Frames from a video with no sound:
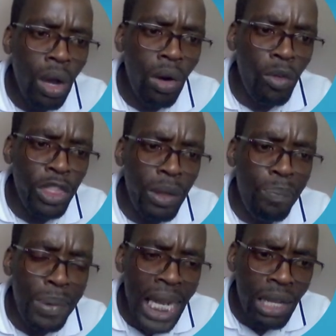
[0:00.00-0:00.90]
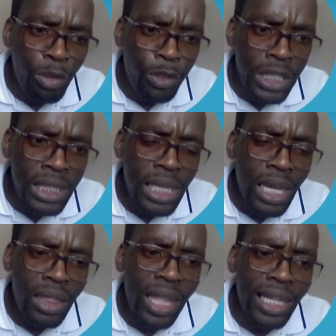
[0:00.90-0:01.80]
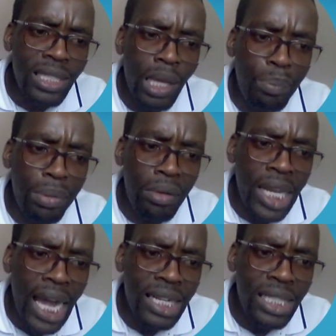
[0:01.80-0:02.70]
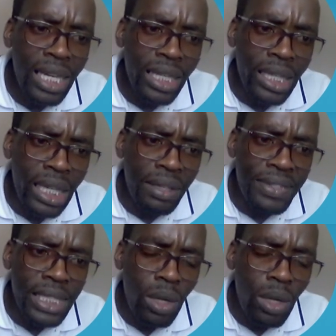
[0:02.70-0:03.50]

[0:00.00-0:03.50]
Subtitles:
of the benefits that the product gives.